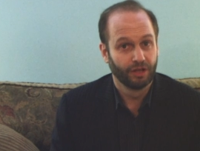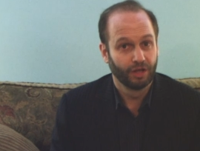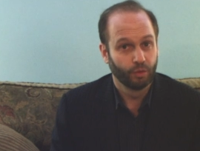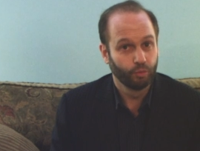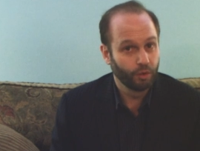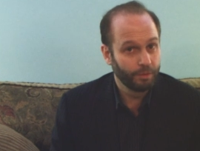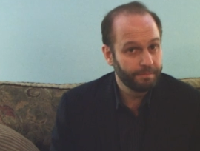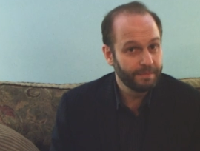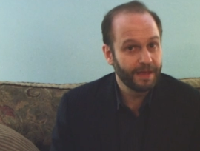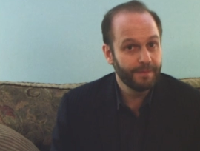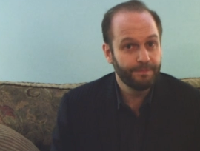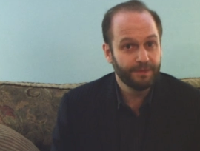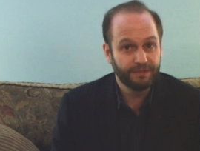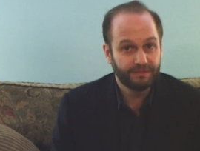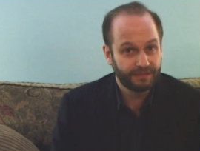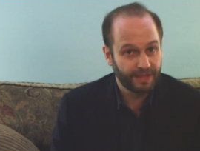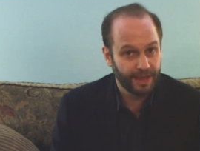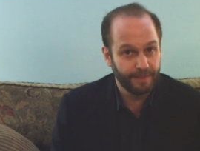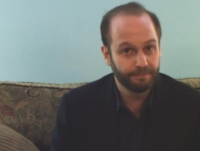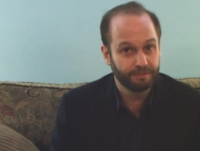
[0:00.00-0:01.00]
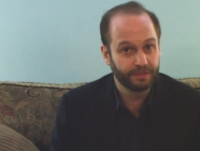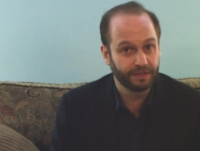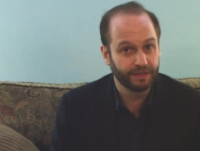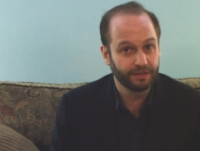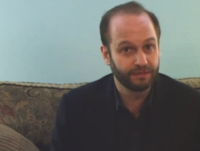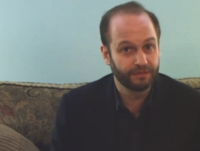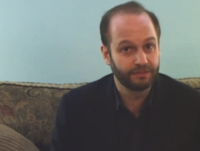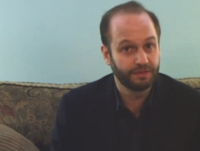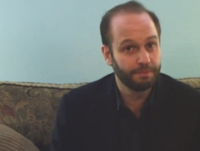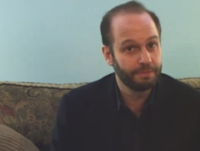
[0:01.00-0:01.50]
One may be
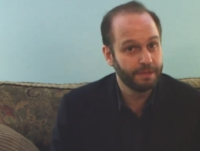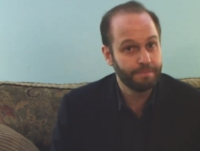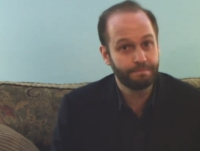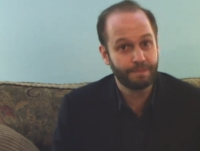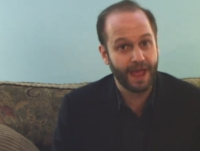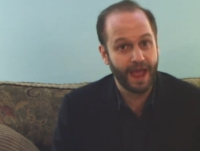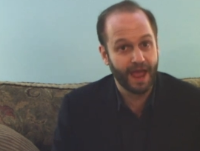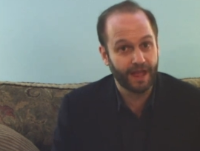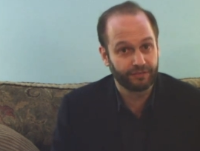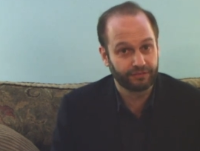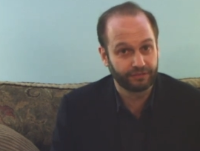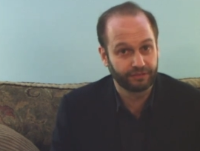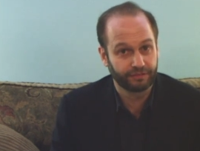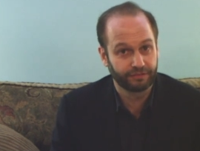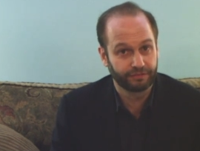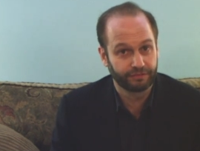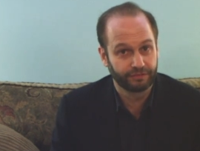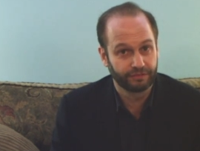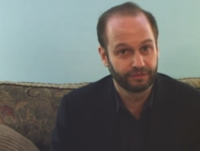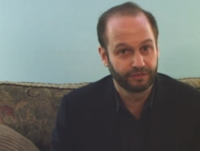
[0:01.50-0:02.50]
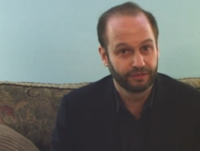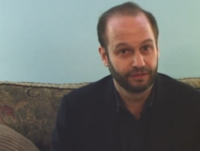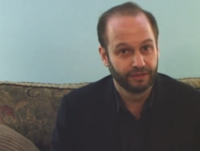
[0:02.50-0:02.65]
tempted to be passive.